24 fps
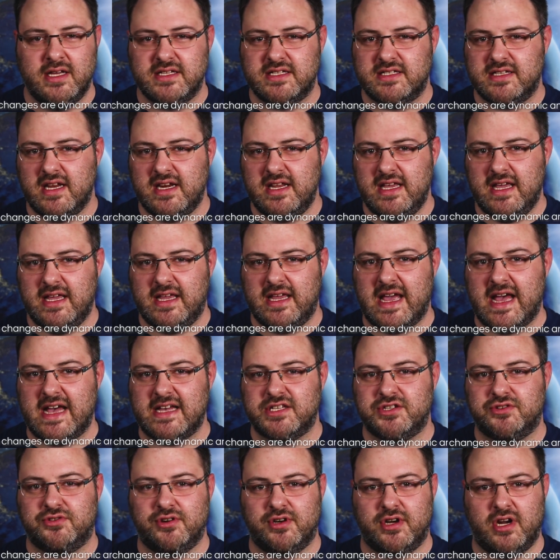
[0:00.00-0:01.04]
studying
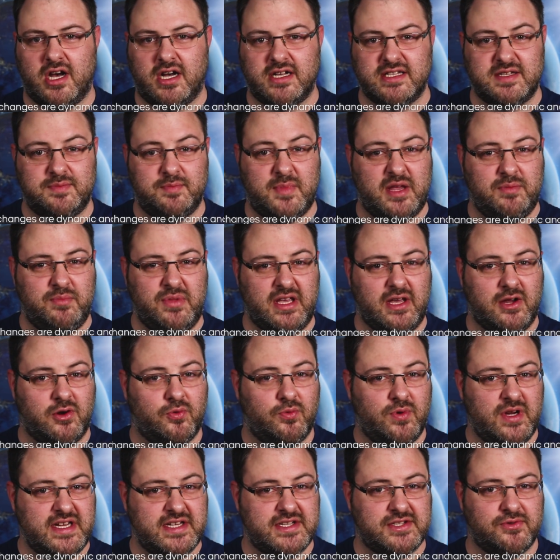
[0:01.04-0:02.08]
astronauts may be a
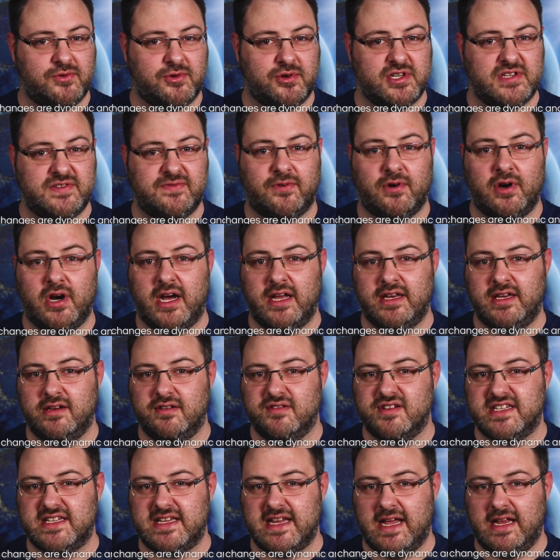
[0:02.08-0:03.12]
resource for
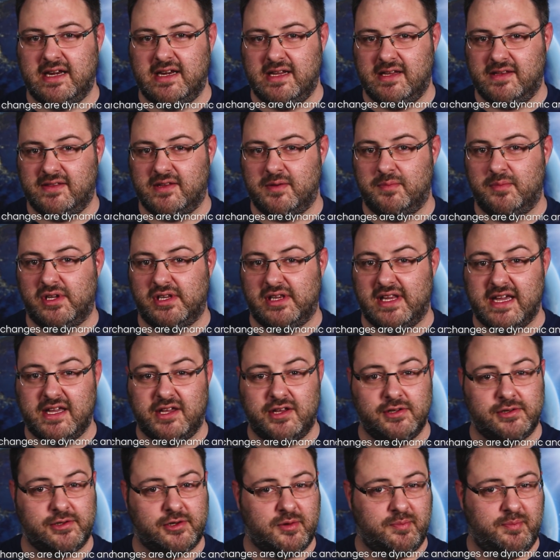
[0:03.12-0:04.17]
understanding the
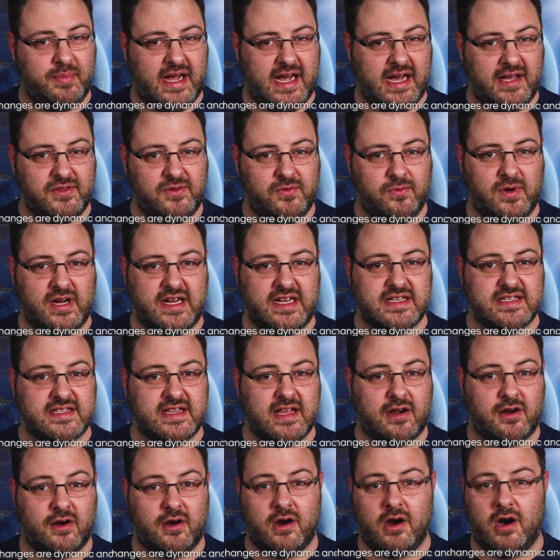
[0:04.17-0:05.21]
molecular pathways
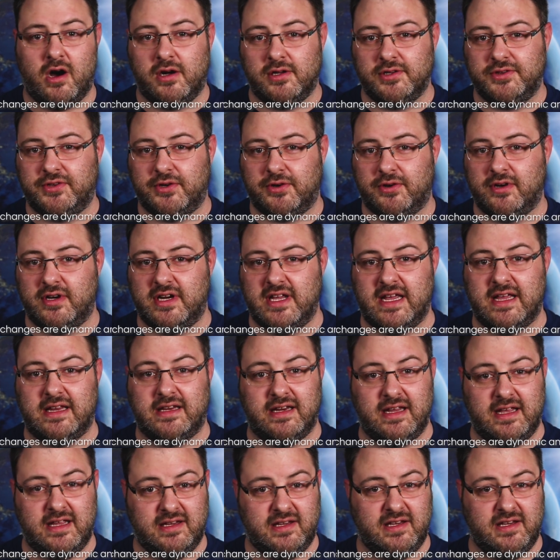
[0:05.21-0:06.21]
that are altered in